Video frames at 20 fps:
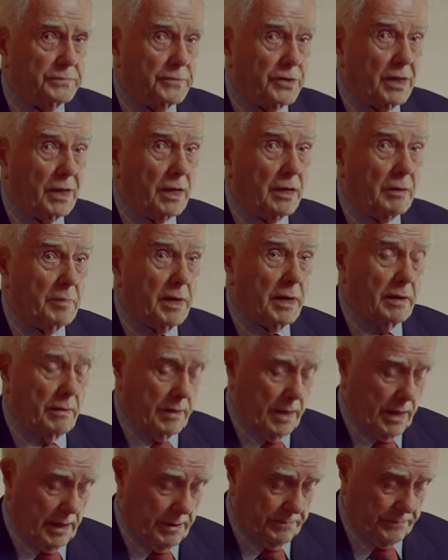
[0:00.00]
Think about
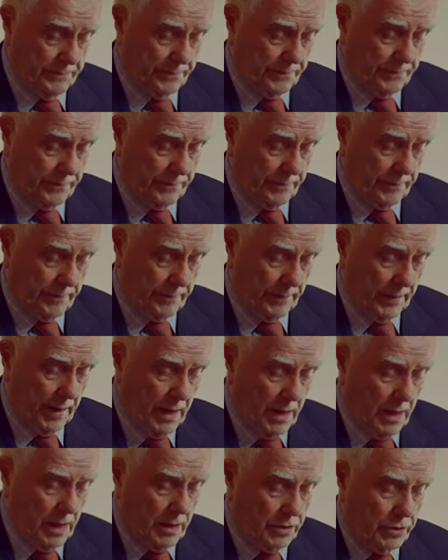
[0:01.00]
that.
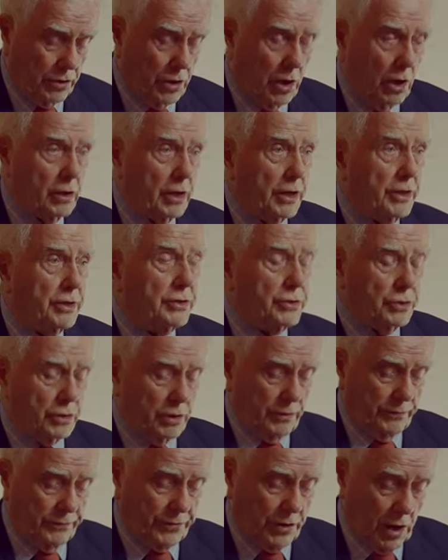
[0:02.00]
Knowledge
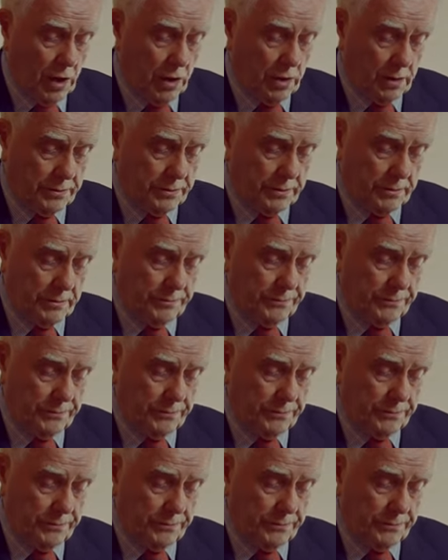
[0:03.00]
of God,